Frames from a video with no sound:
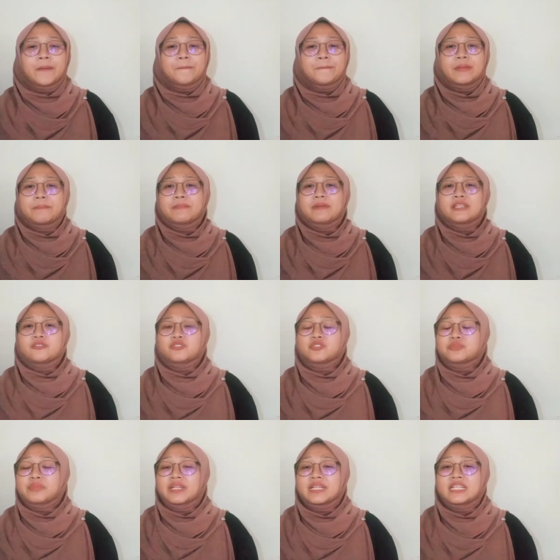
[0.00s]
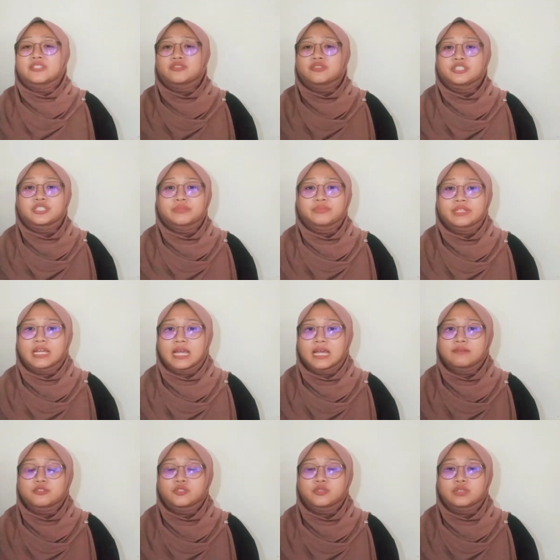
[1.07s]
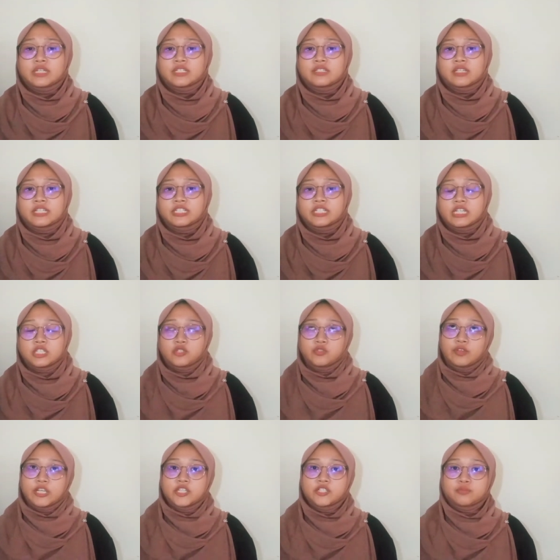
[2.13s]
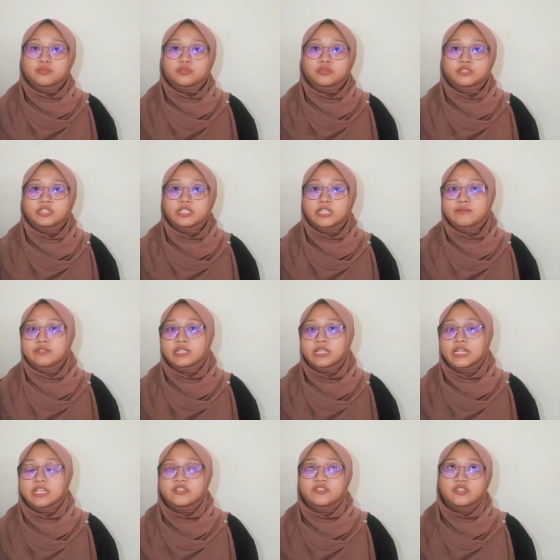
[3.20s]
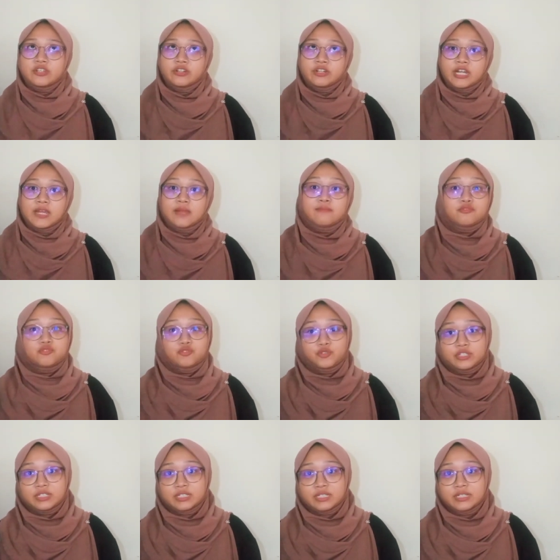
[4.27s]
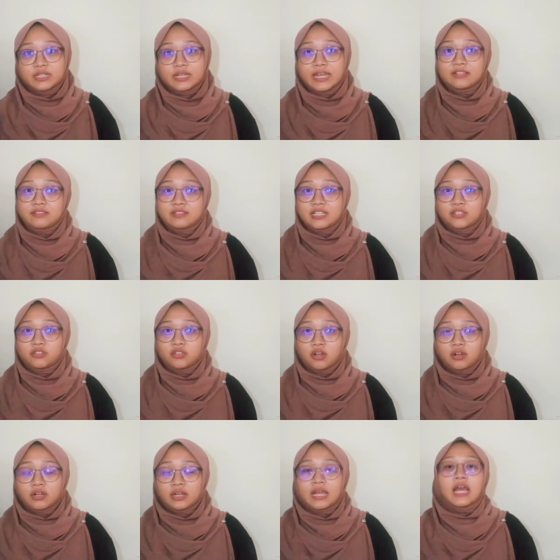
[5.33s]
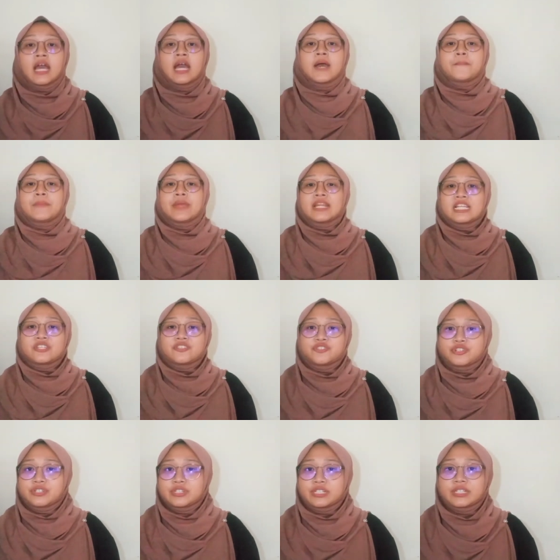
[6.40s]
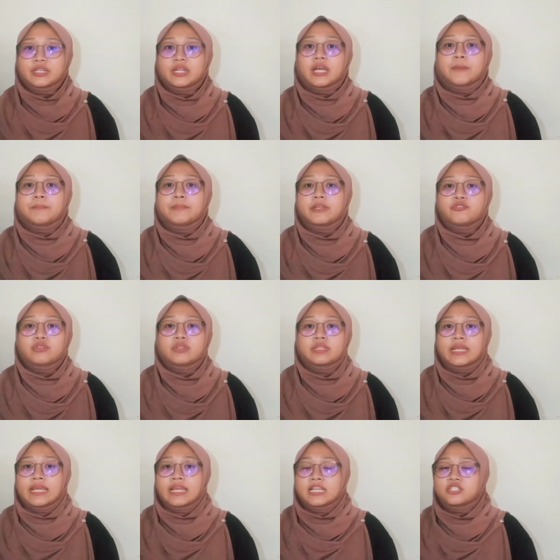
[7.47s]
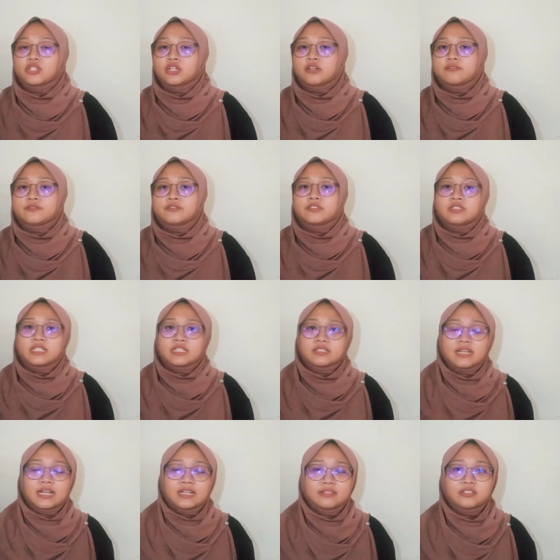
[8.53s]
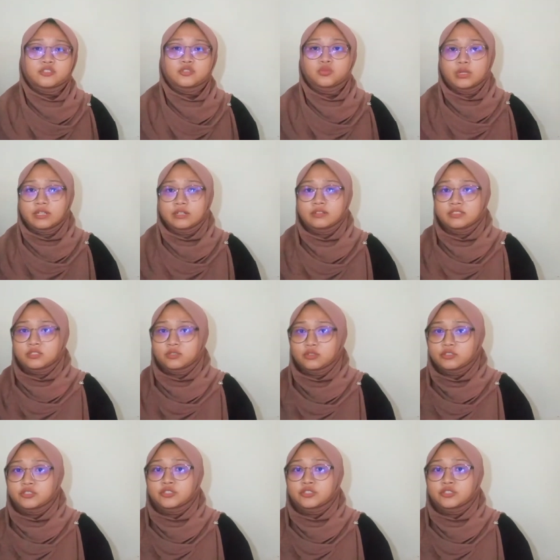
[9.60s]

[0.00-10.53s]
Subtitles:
People use many social media apps today such as Facebook, Snapchat, Instagram, Twitter and TikTok. Many children between the age of 6 until 12 years old